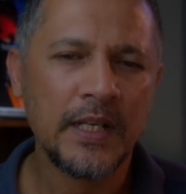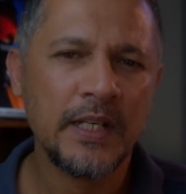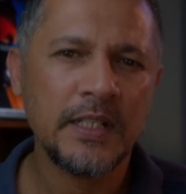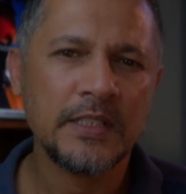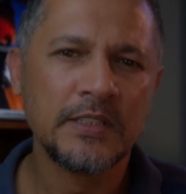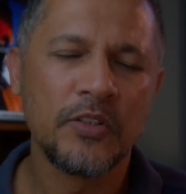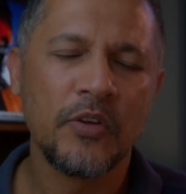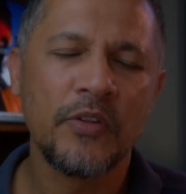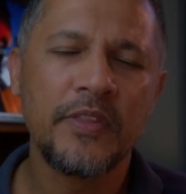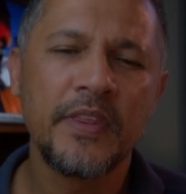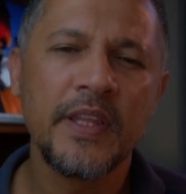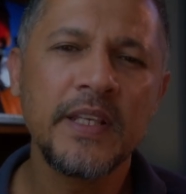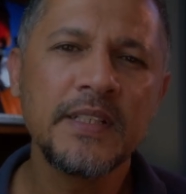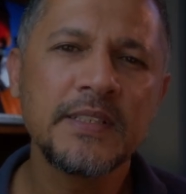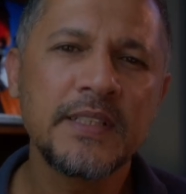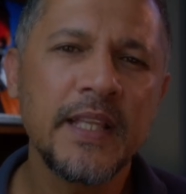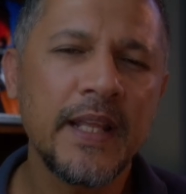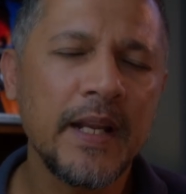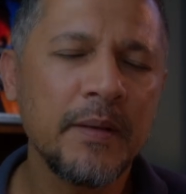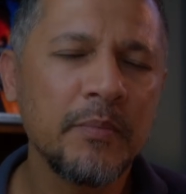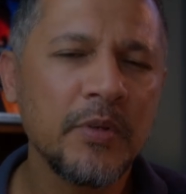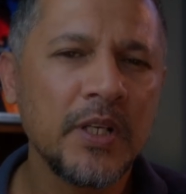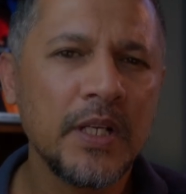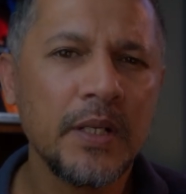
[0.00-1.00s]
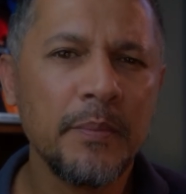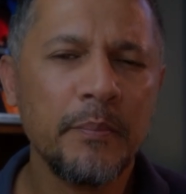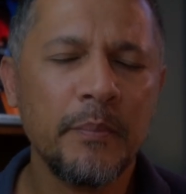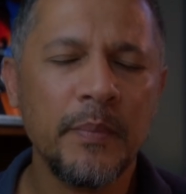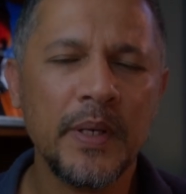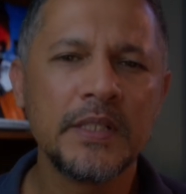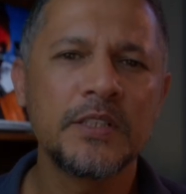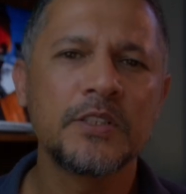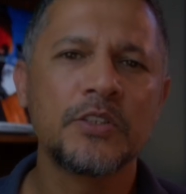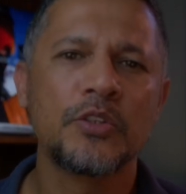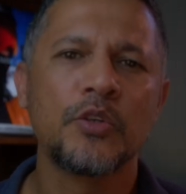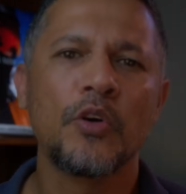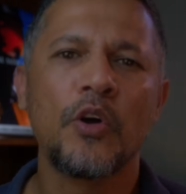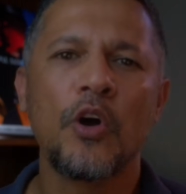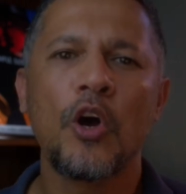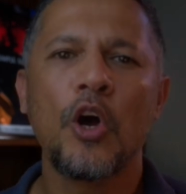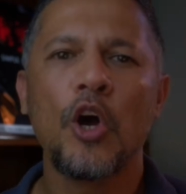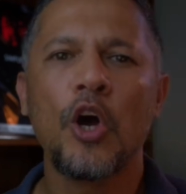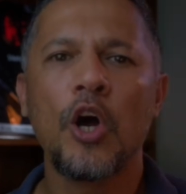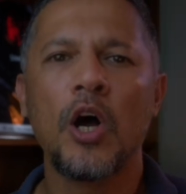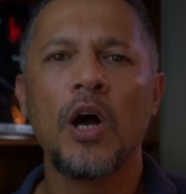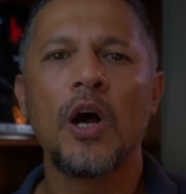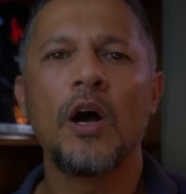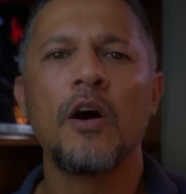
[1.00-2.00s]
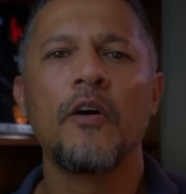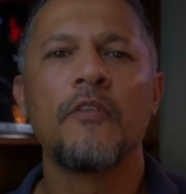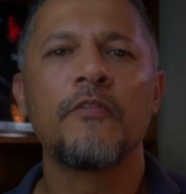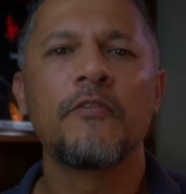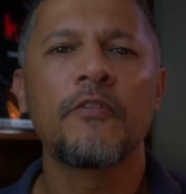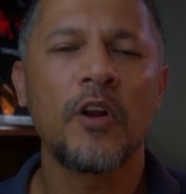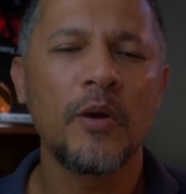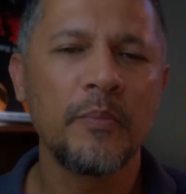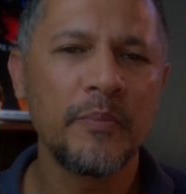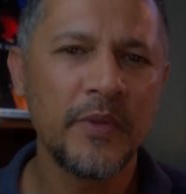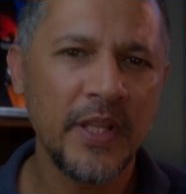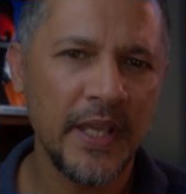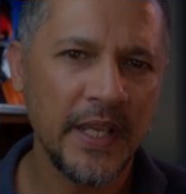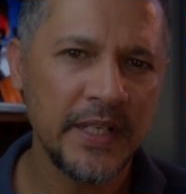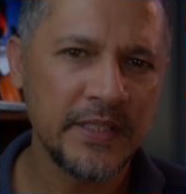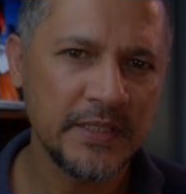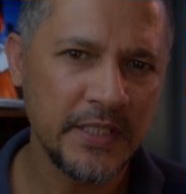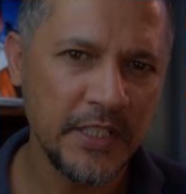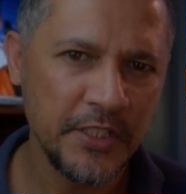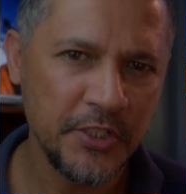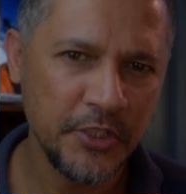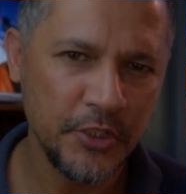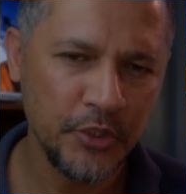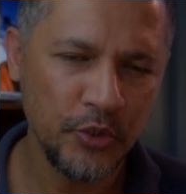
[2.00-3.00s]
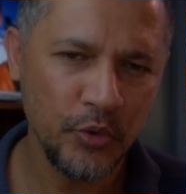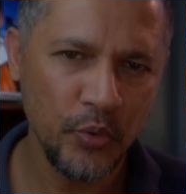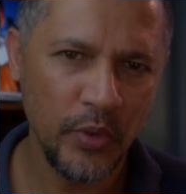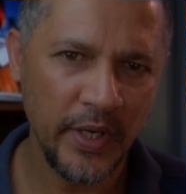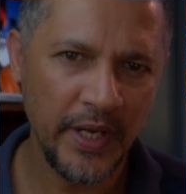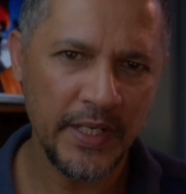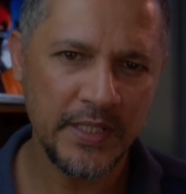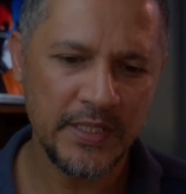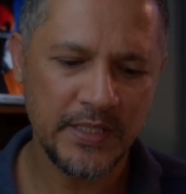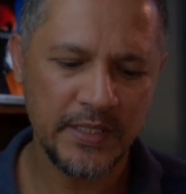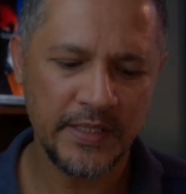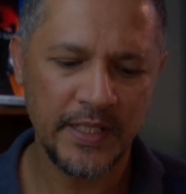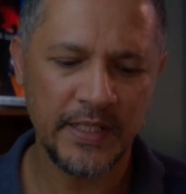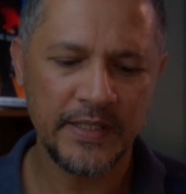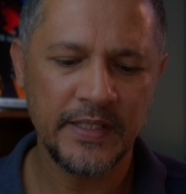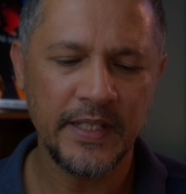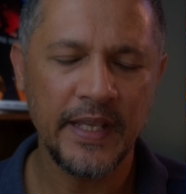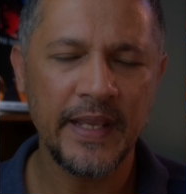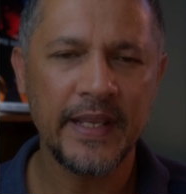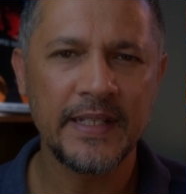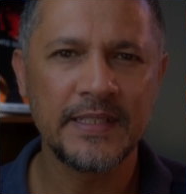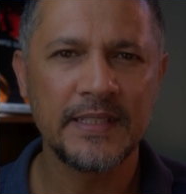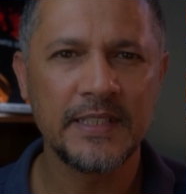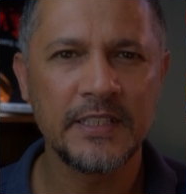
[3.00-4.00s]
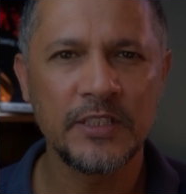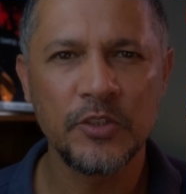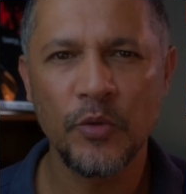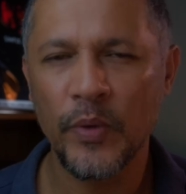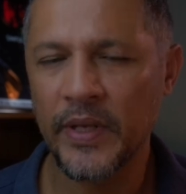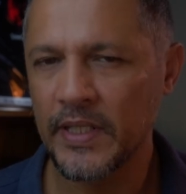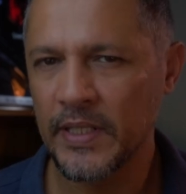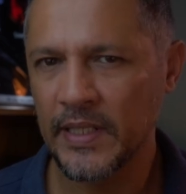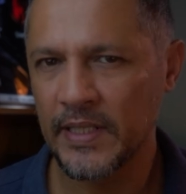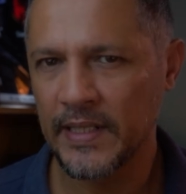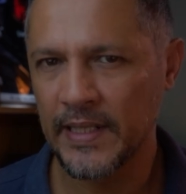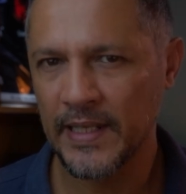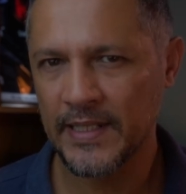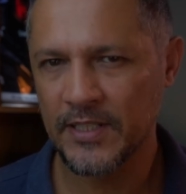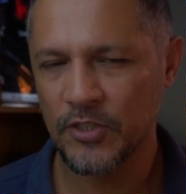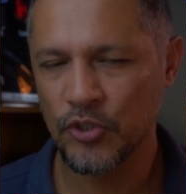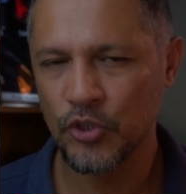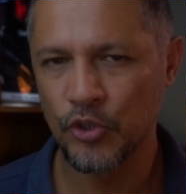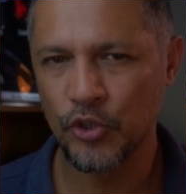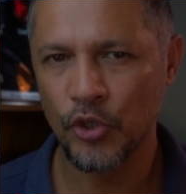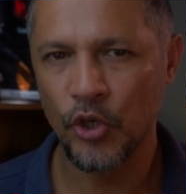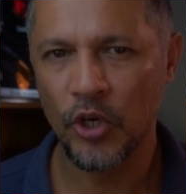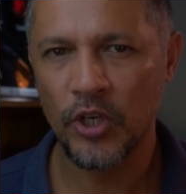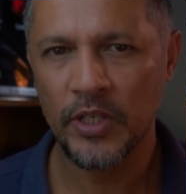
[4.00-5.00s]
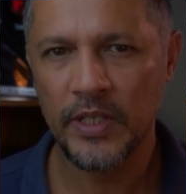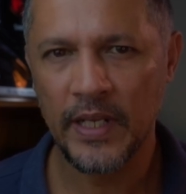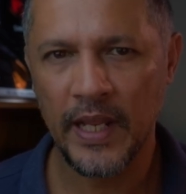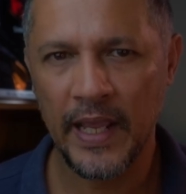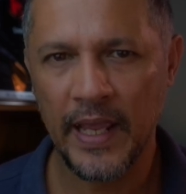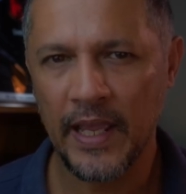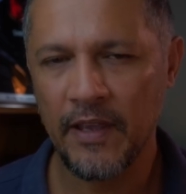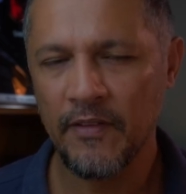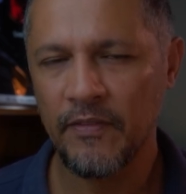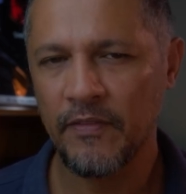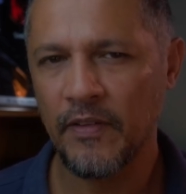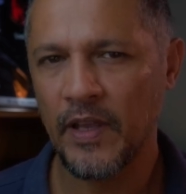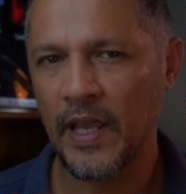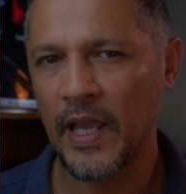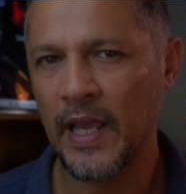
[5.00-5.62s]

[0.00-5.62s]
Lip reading: So things that I'm going to miss from the XH2s that the XS20 does not have,